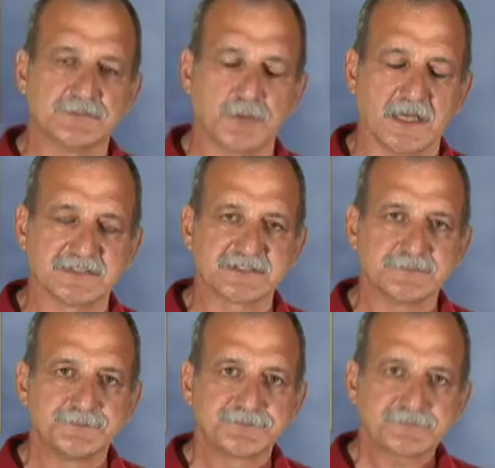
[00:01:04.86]
was,
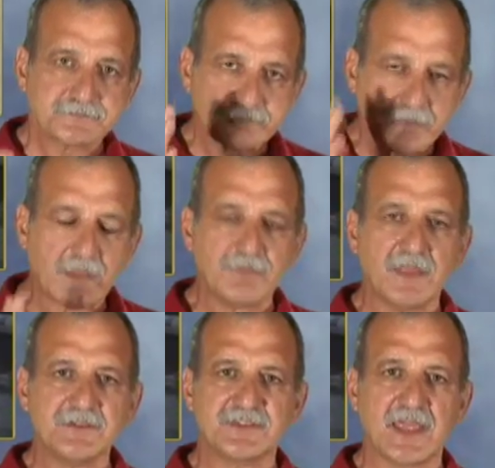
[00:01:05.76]

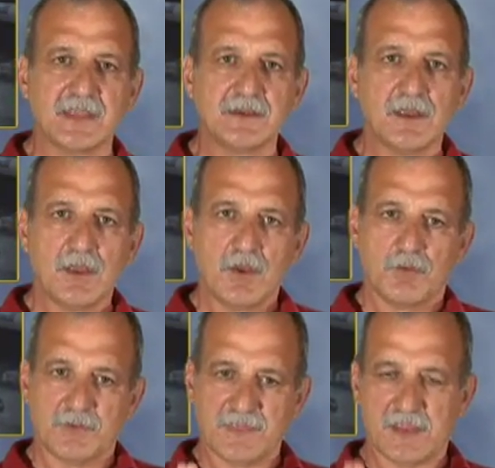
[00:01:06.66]
they said,
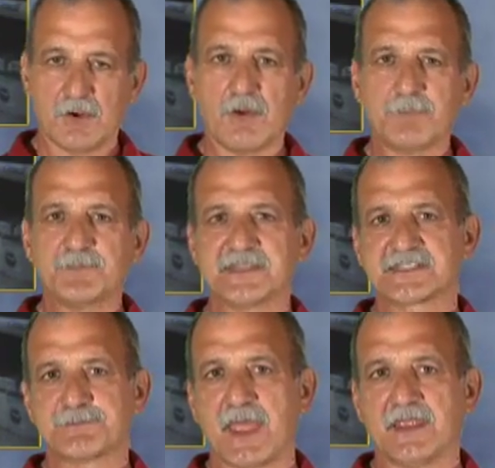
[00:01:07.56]
when they go up in
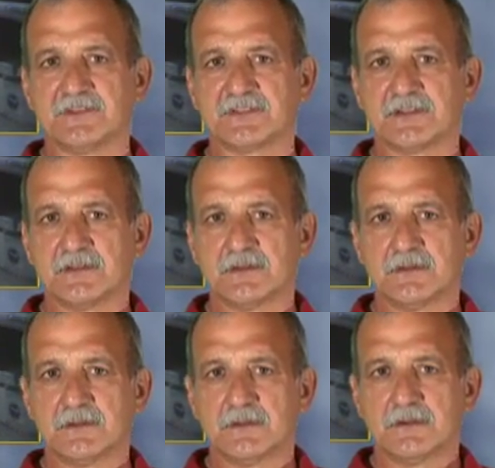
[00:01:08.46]
space,
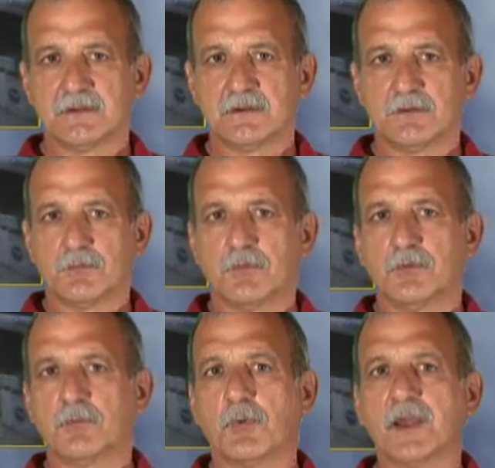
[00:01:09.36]

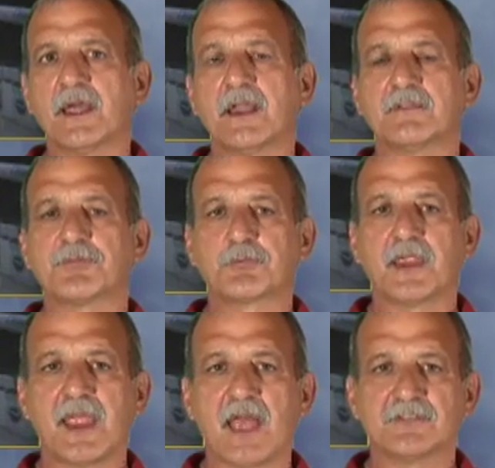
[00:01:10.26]
1 out of
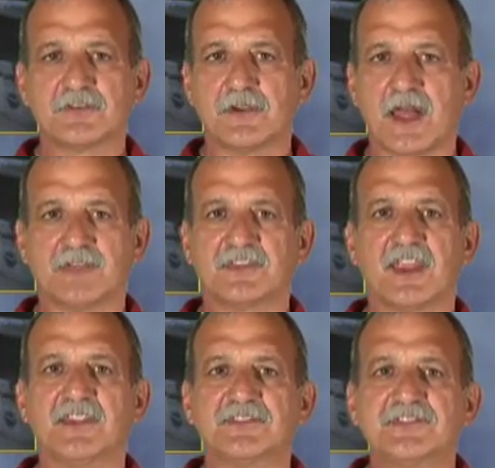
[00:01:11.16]
3 astronauts
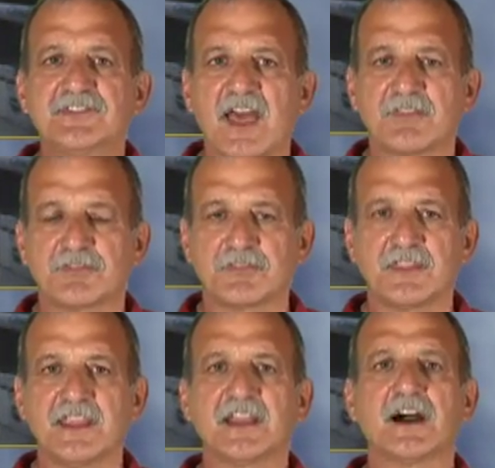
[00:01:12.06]
is
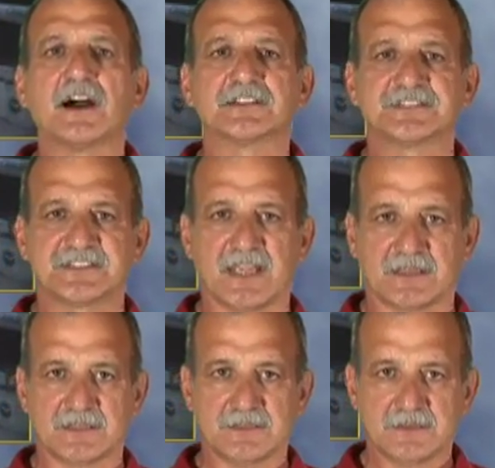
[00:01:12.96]
deathly car sick,